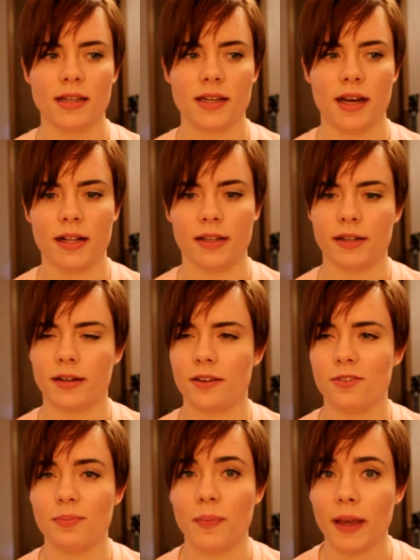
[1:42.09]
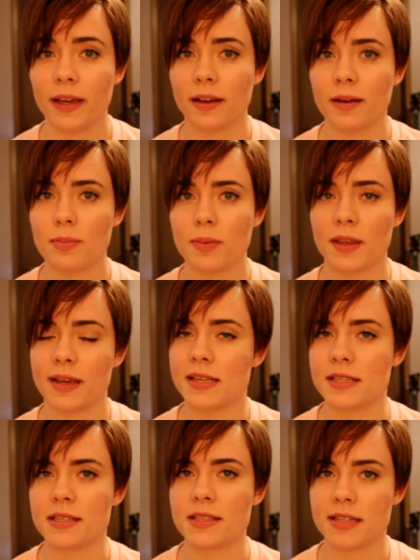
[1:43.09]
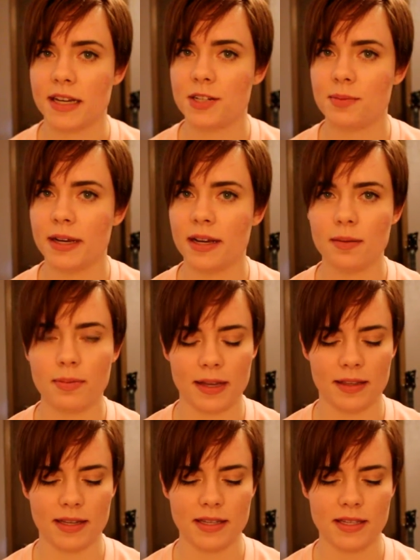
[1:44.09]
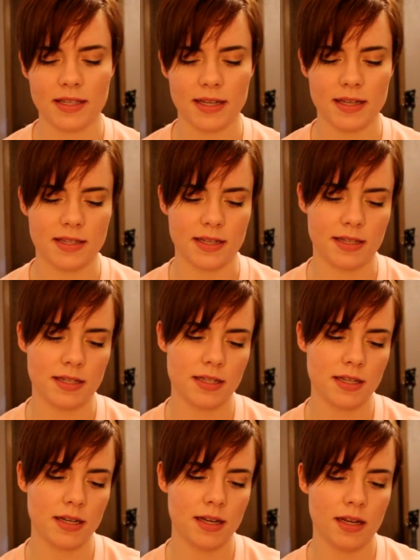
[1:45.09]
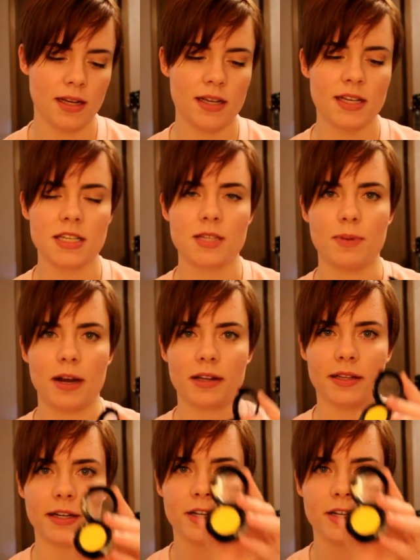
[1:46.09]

color of makeup that isn't stage makeup, and this isn't sparkly